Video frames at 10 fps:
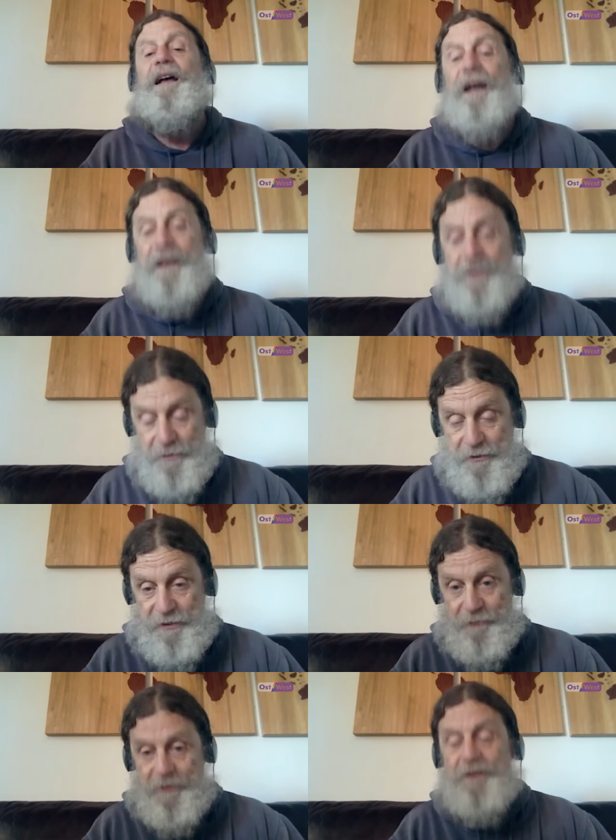And your
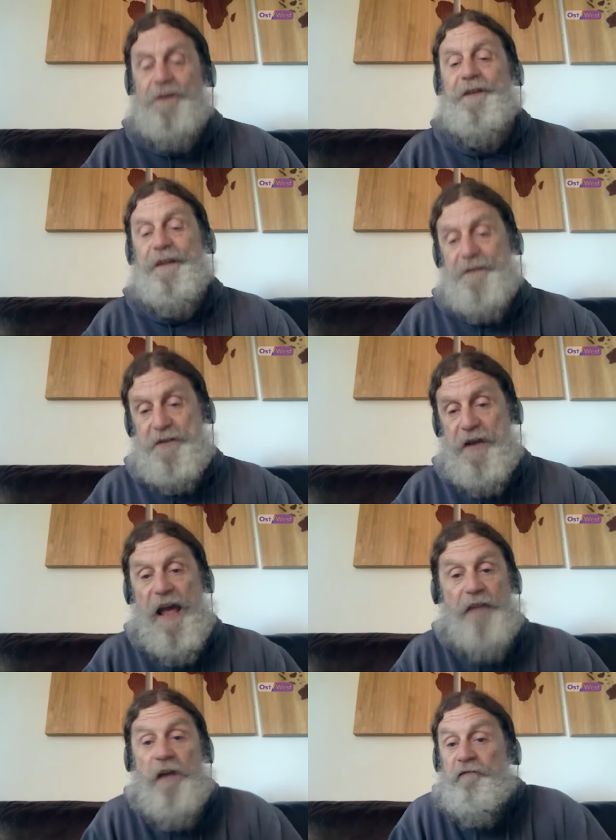children taught their children.
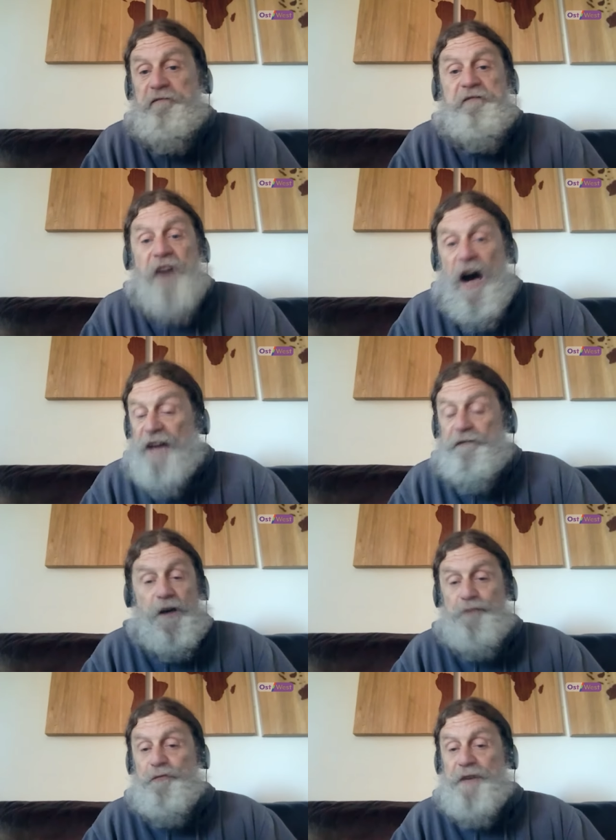And
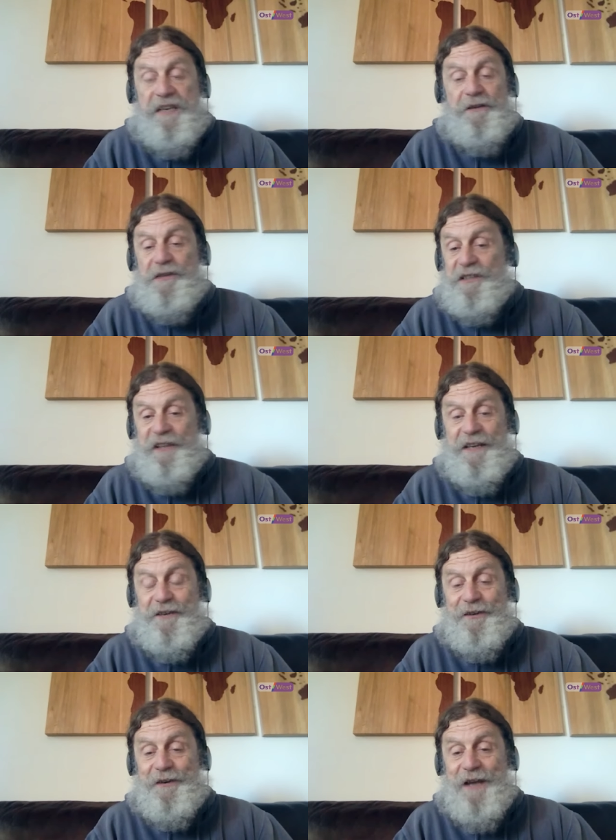500 years
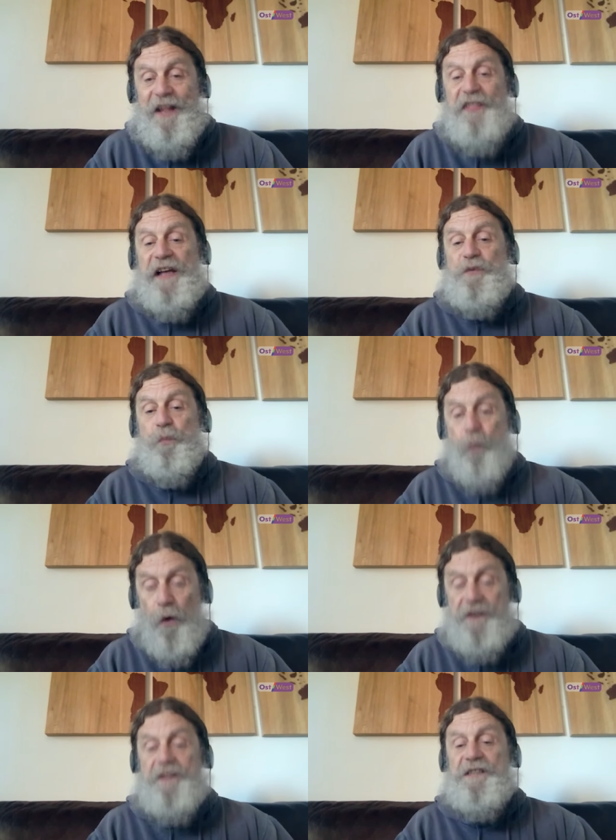later, that's
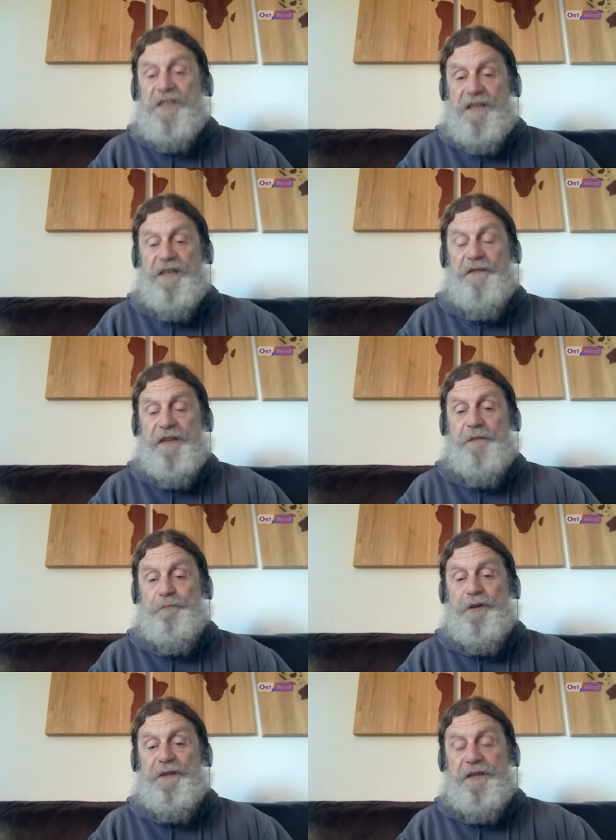one of the significant
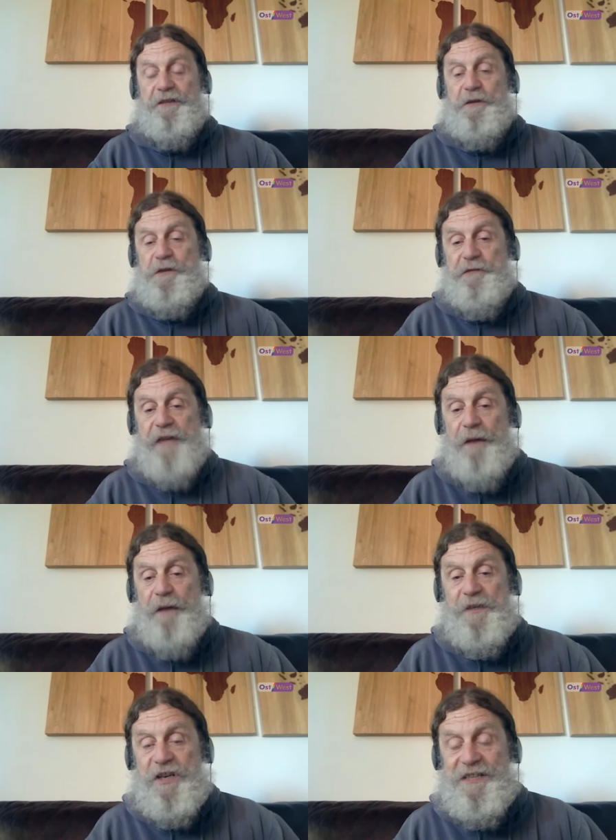predictors of how
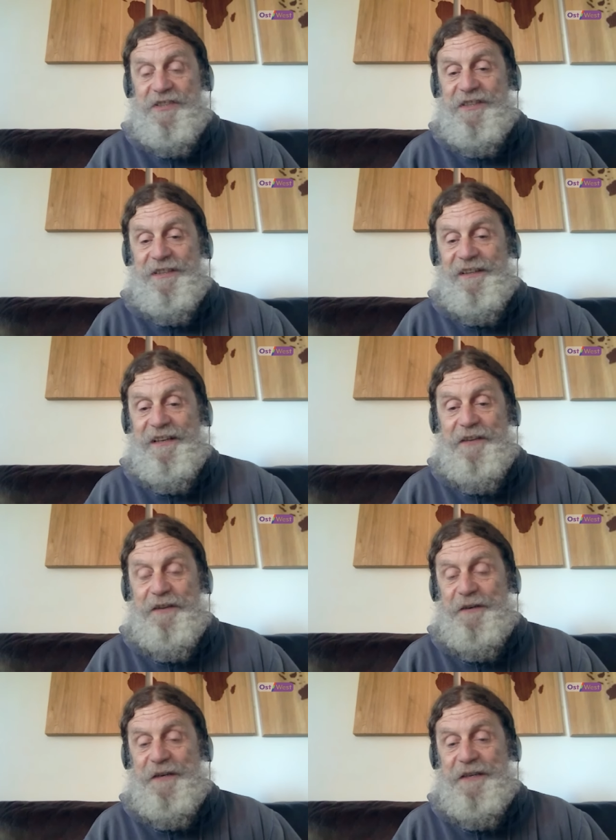much hostility
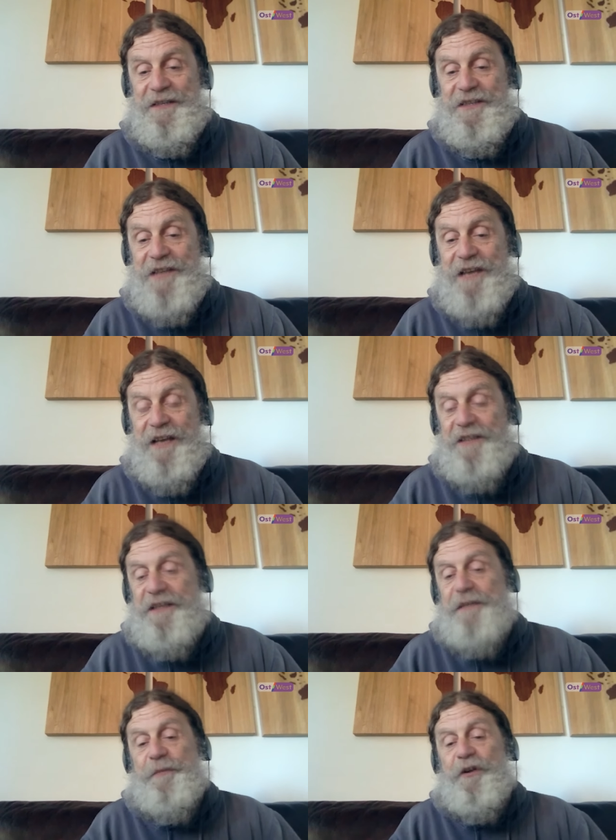there is to
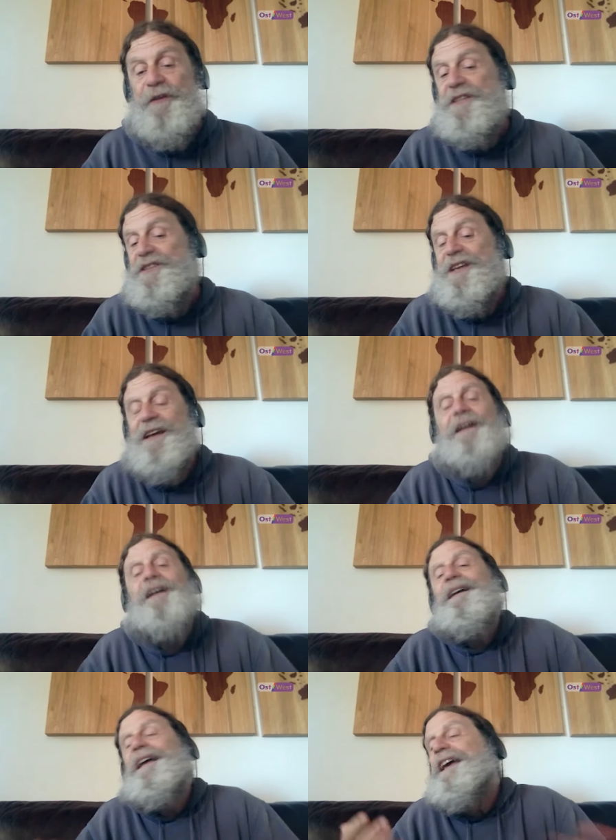immigrants.
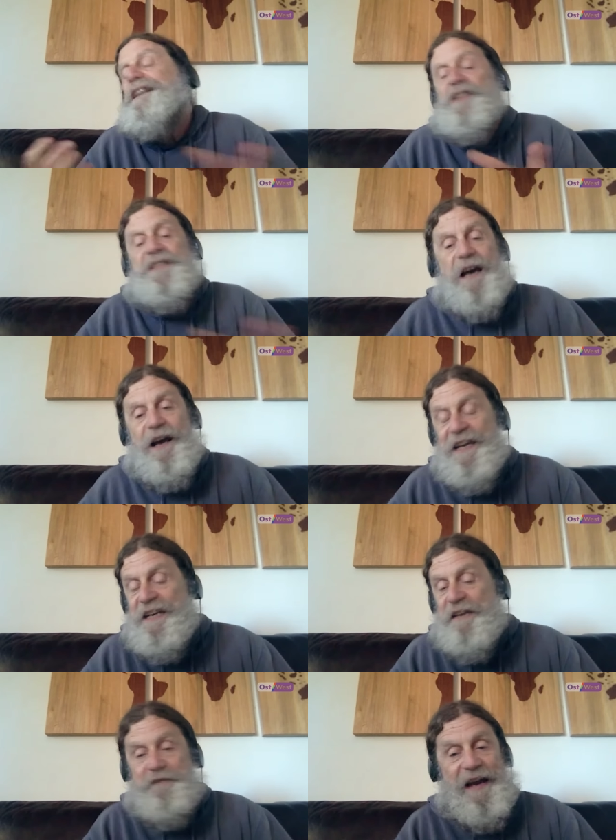It's a tiny
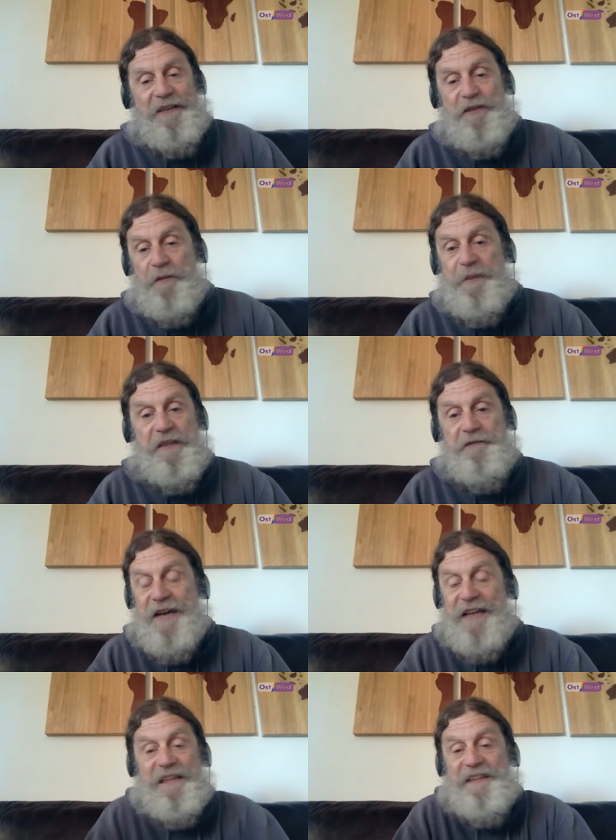factor, but the
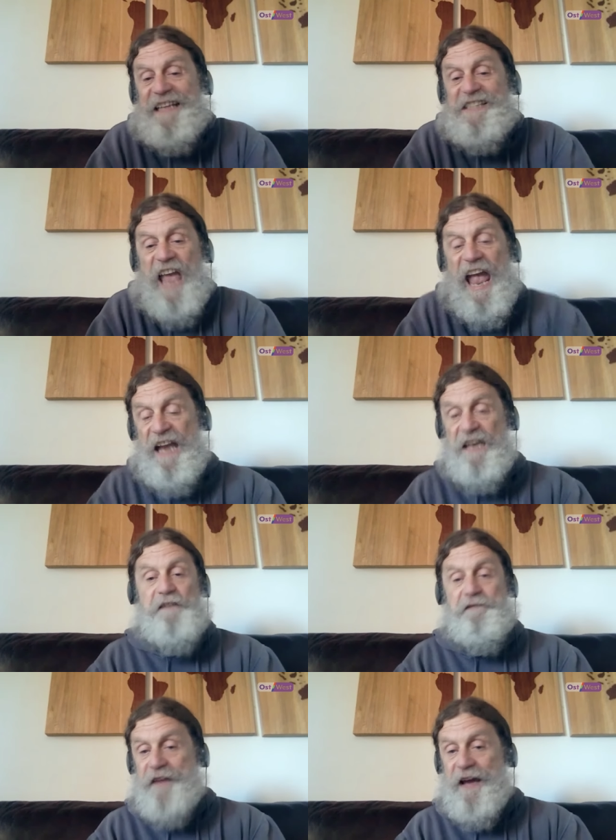fact that that's any
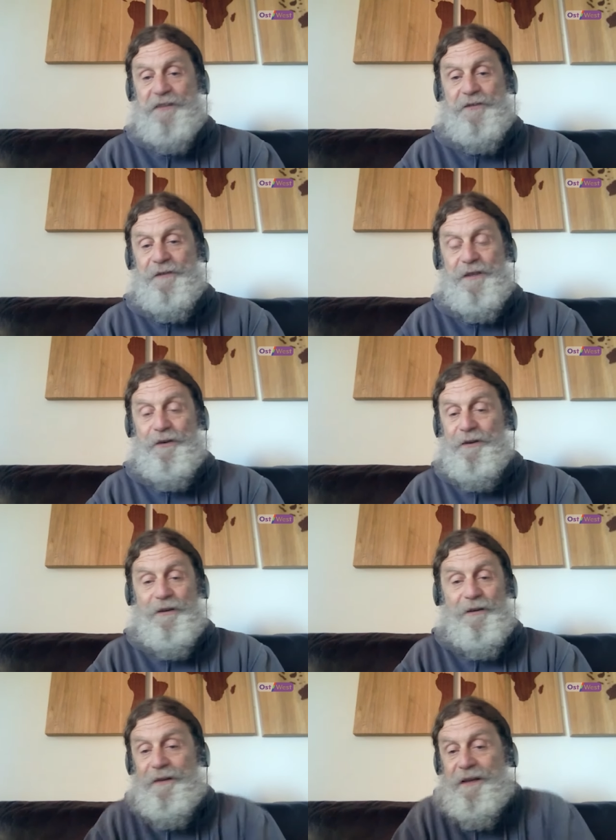factor at
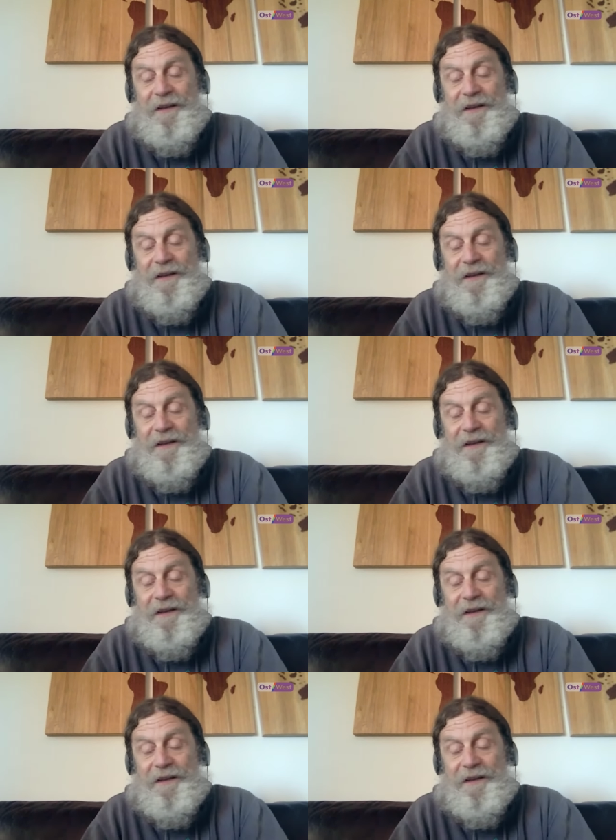all